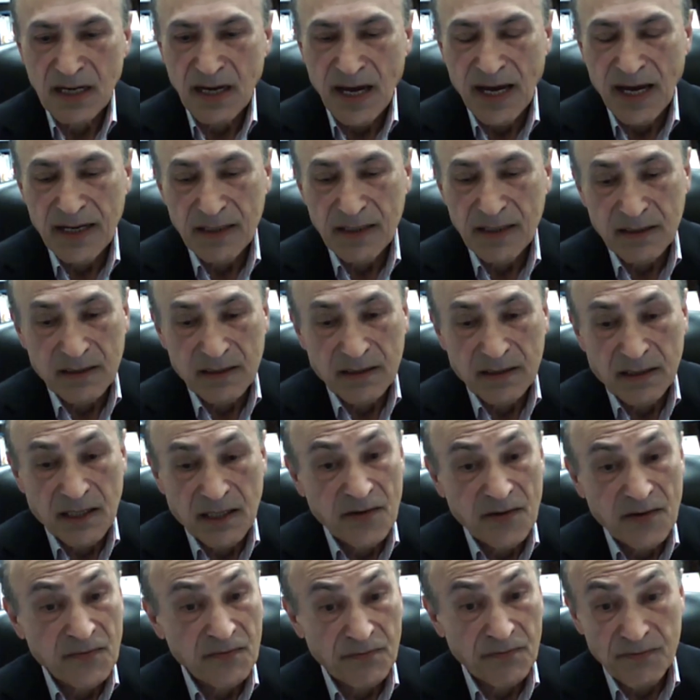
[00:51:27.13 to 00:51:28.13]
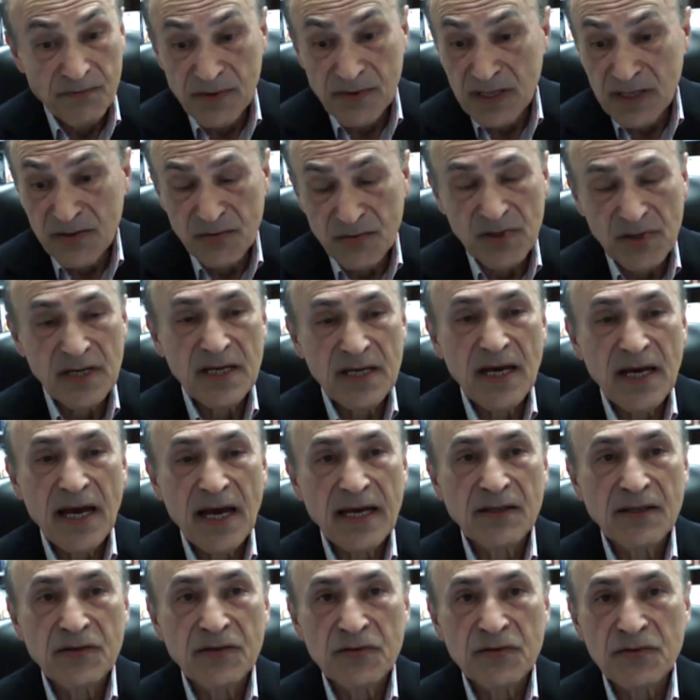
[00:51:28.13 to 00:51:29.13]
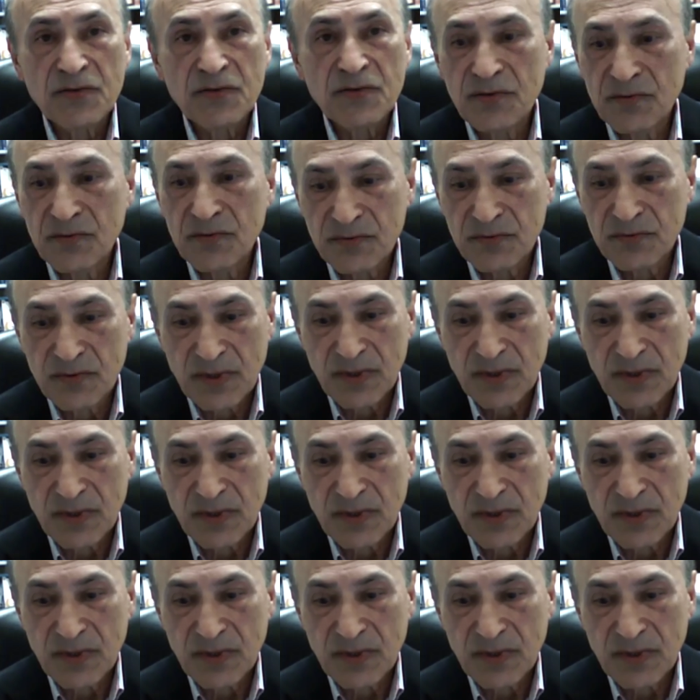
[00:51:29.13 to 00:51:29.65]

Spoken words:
And we really had to